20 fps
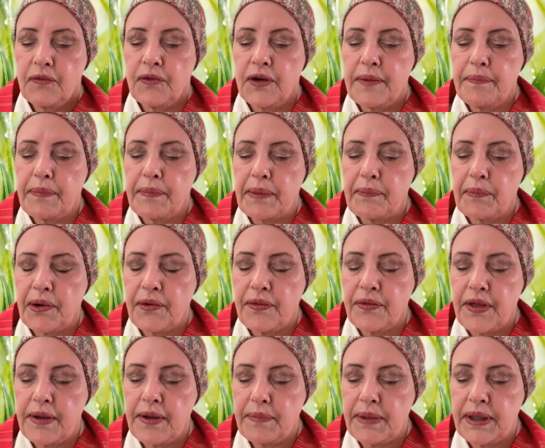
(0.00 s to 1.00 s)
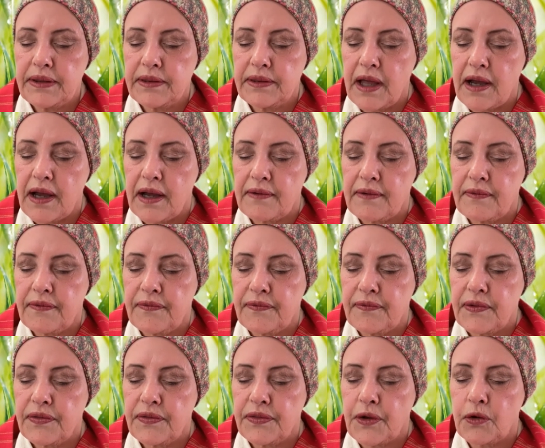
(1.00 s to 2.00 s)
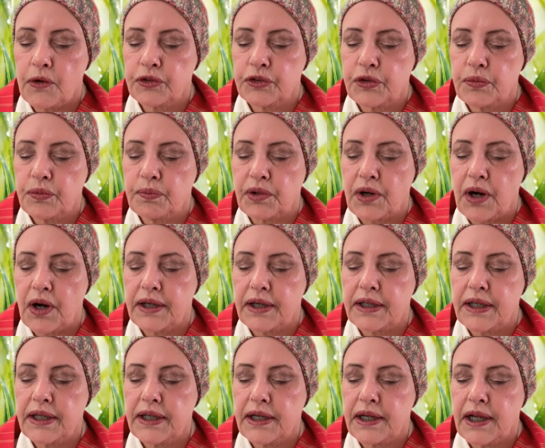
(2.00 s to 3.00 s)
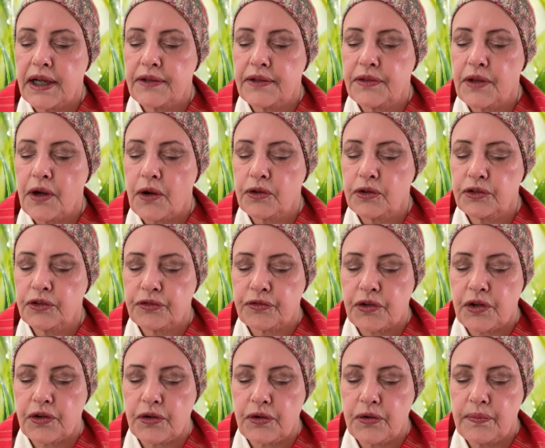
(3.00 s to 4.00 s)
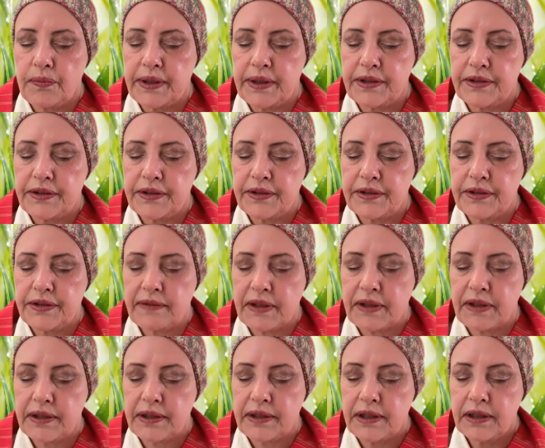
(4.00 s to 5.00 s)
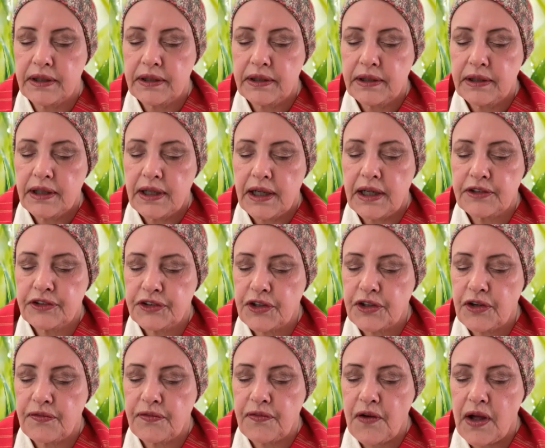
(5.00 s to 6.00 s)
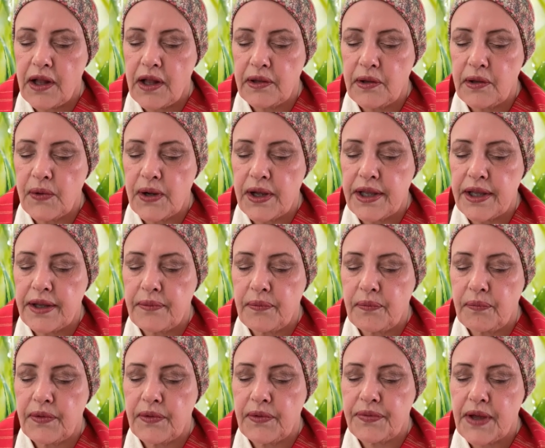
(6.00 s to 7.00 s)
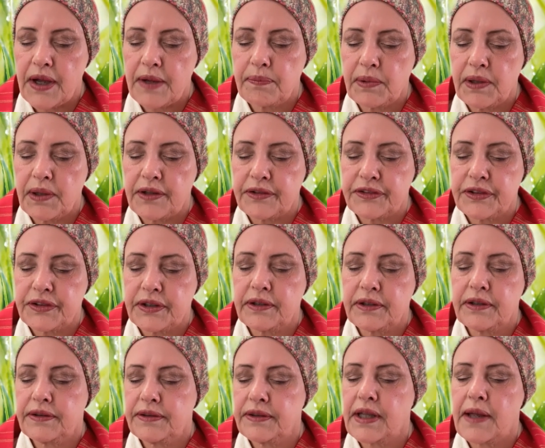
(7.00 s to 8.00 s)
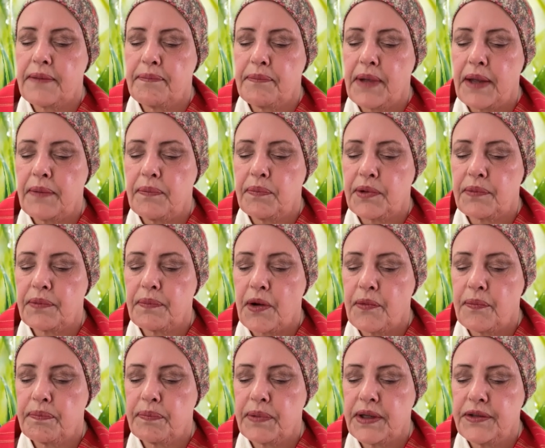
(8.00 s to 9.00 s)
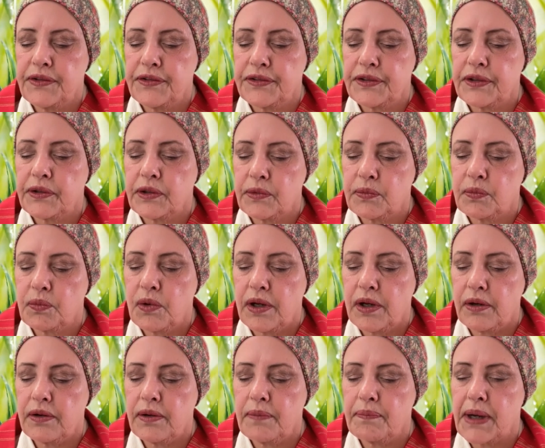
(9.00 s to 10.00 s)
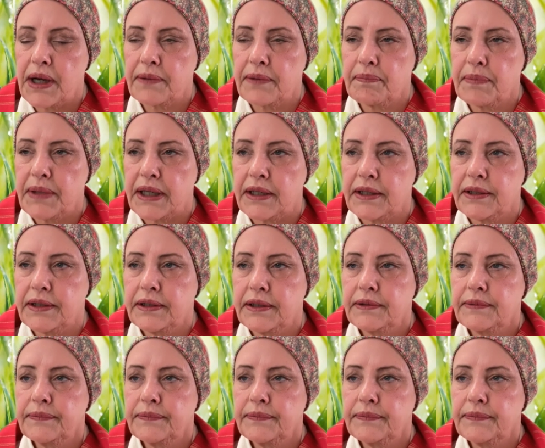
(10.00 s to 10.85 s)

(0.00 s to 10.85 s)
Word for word: Remember them in love, those who brought it and those for whom it is given, and so follow it with thy blessing that may promote peace and goodwill among men.